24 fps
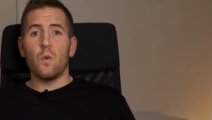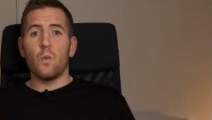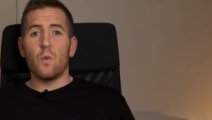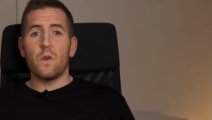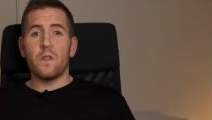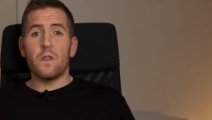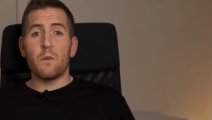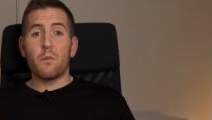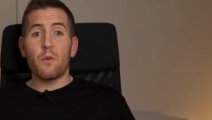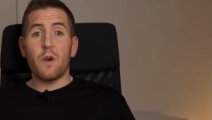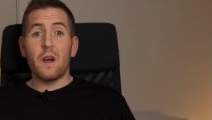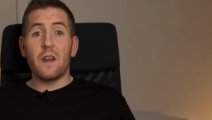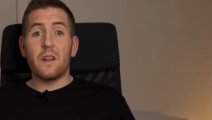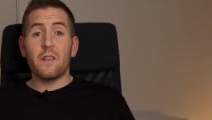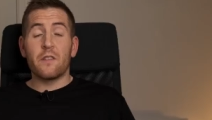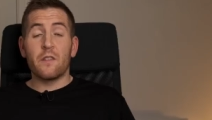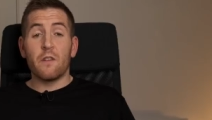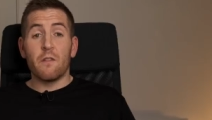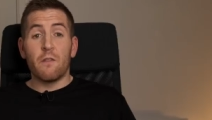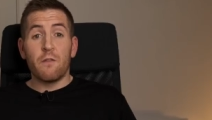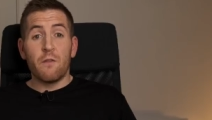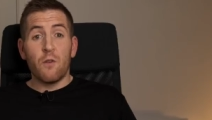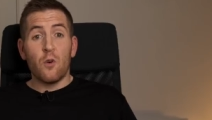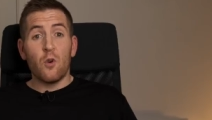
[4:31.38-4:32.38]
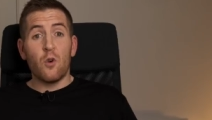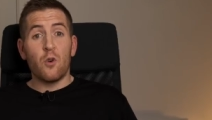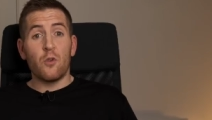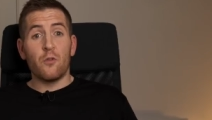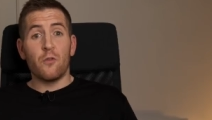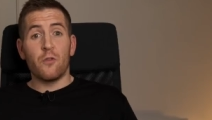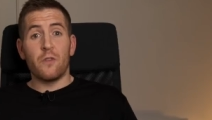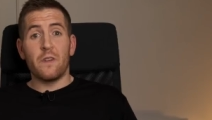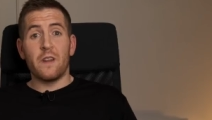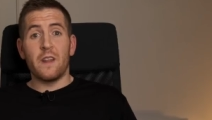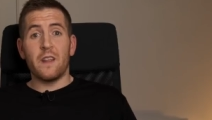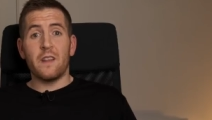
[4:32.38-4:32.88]
with a brightness of
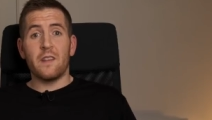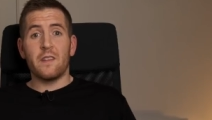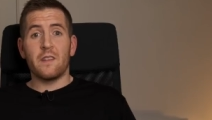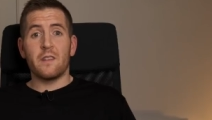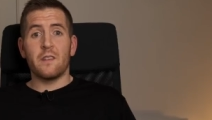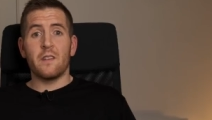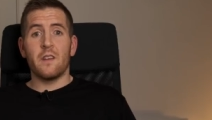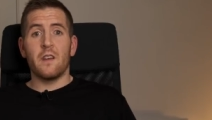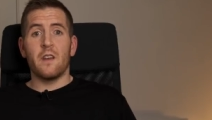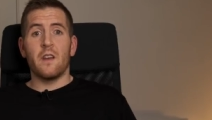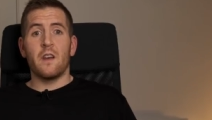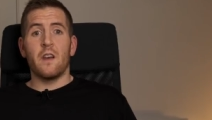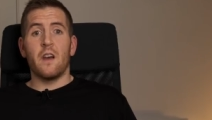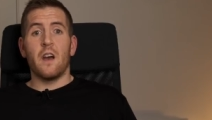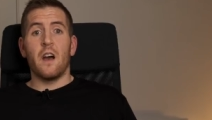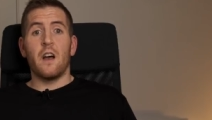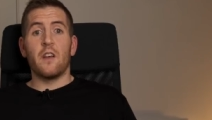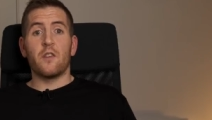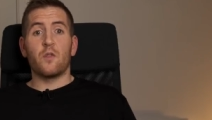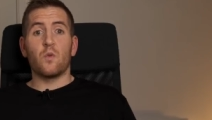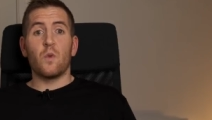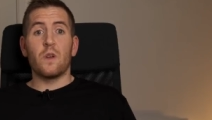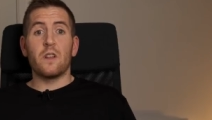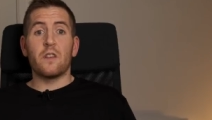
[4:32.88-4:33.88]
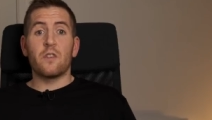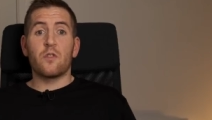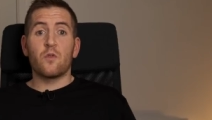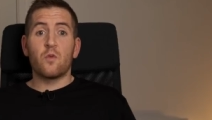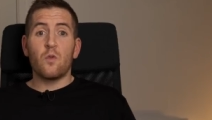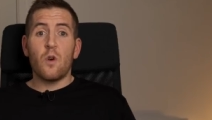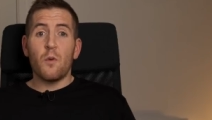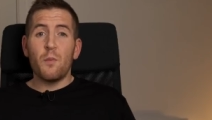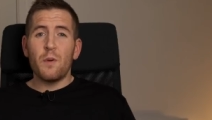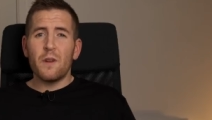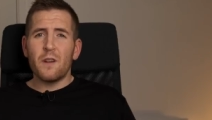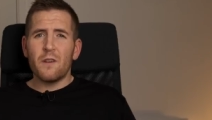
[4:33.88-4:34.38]
400 nits, as well as
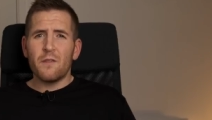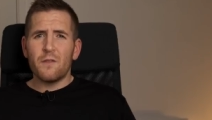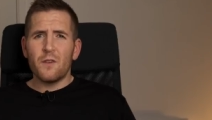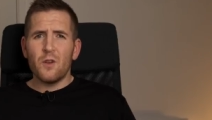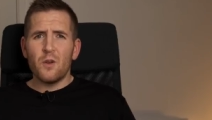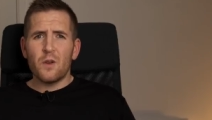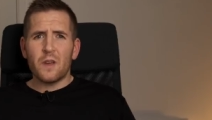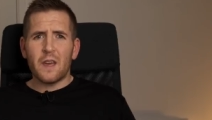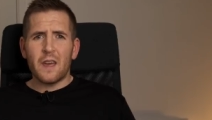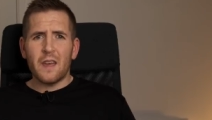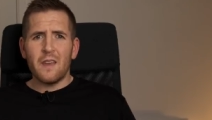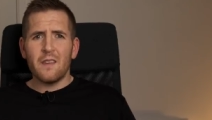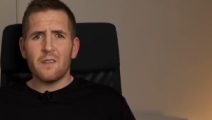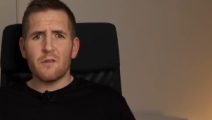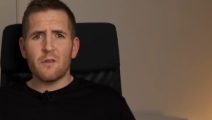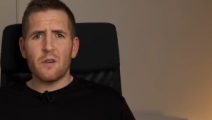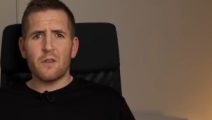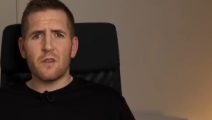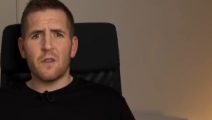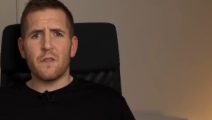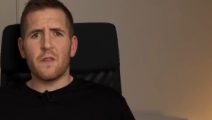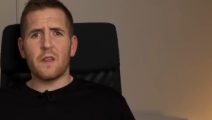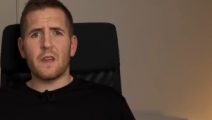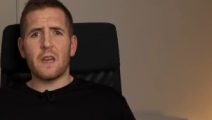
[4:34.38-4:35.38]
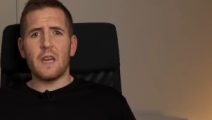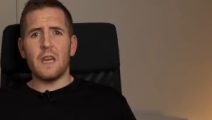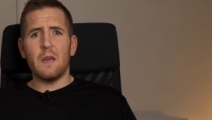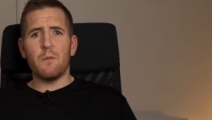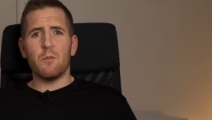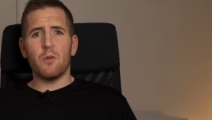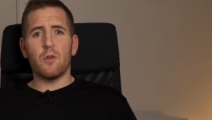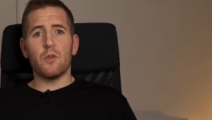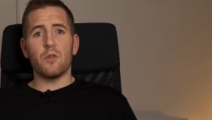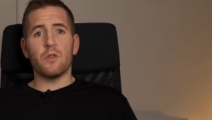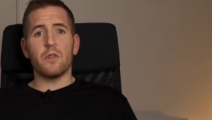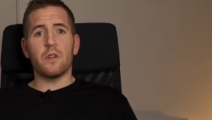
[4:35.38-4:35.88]
swapping a few keys around on the
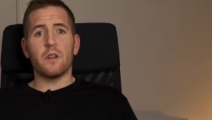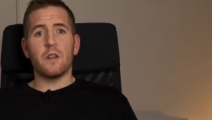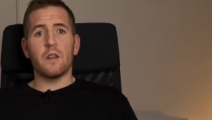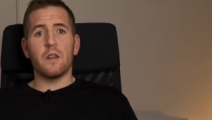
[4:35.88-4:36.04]
keyboard.